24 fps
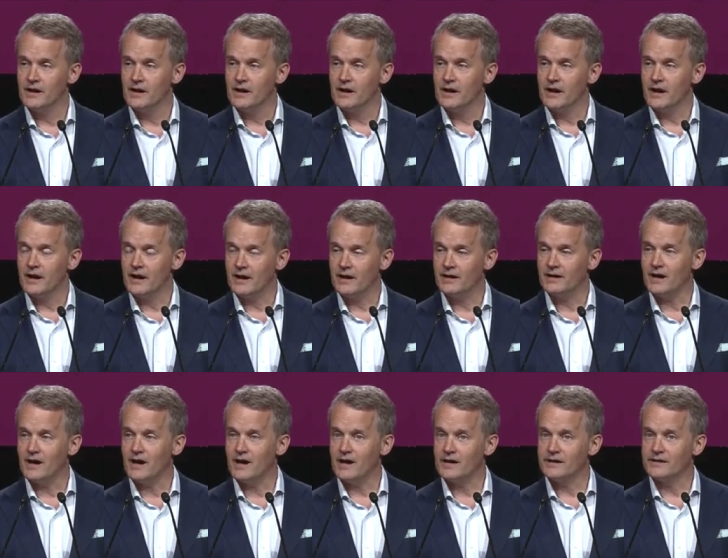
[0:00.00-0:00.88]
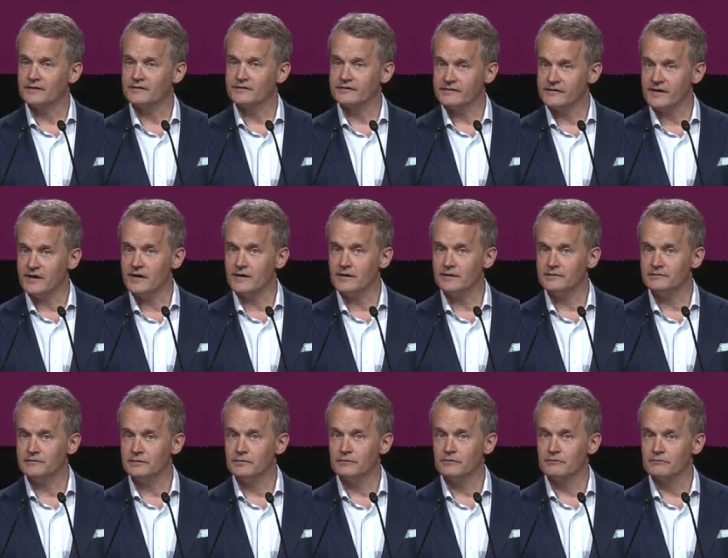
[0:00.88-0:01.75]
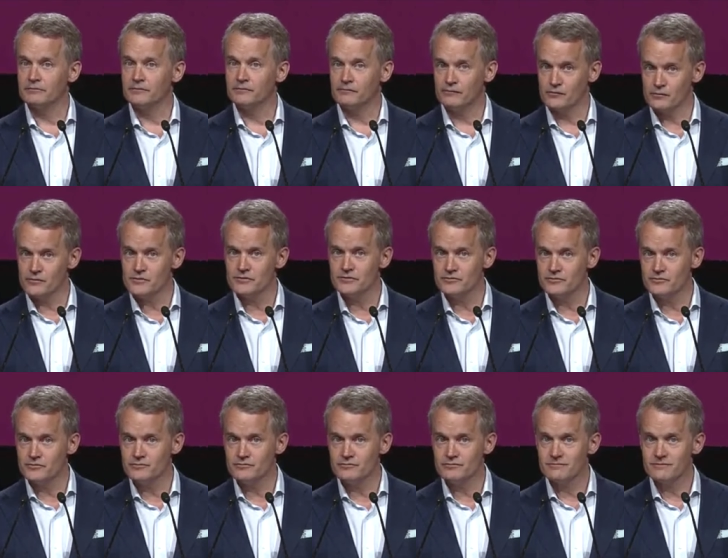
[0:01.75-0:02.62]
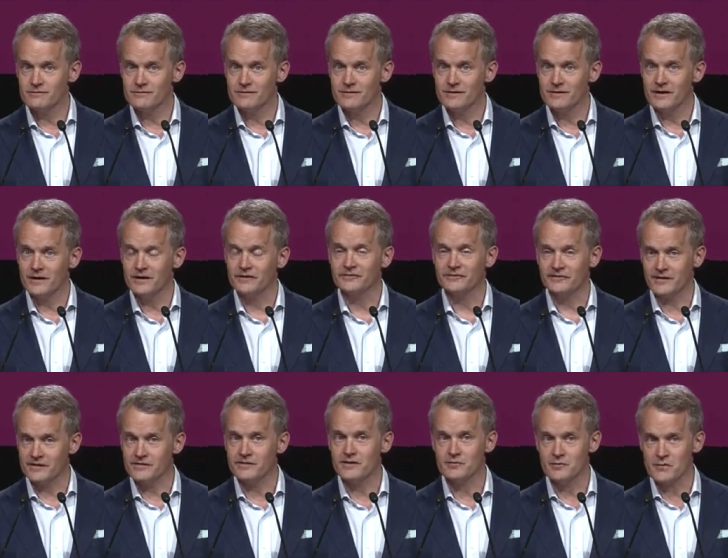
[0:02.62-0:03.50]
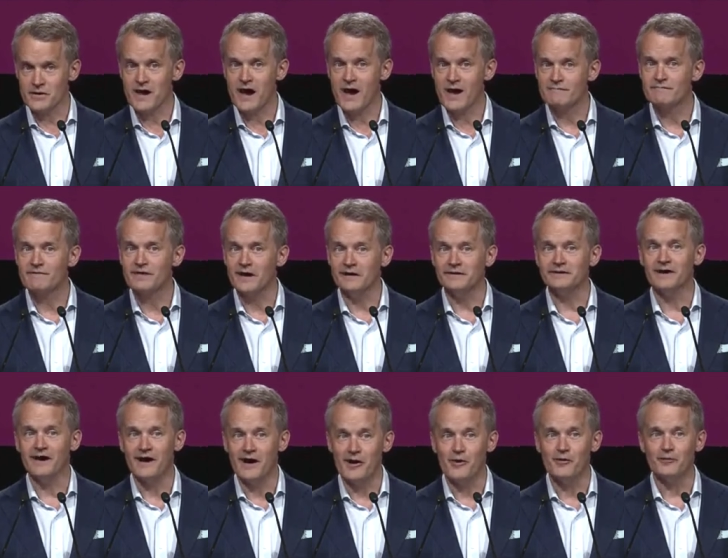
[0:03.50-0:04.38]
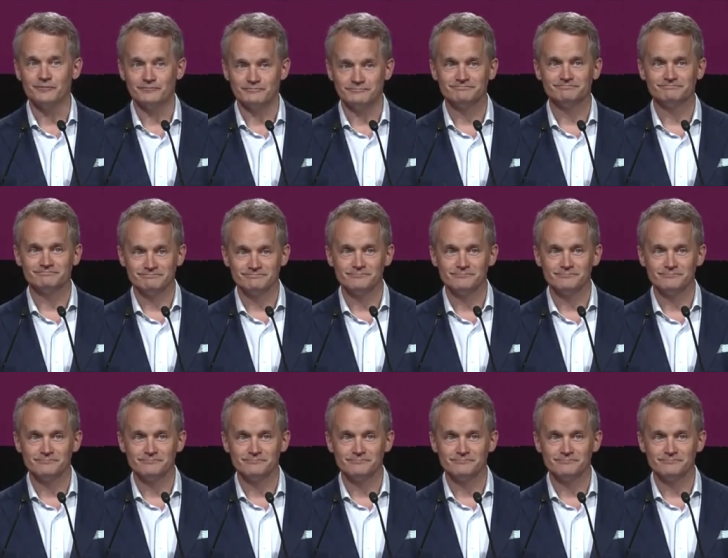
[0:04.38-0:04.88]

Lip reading: And I can stand before you and say that we have that now. We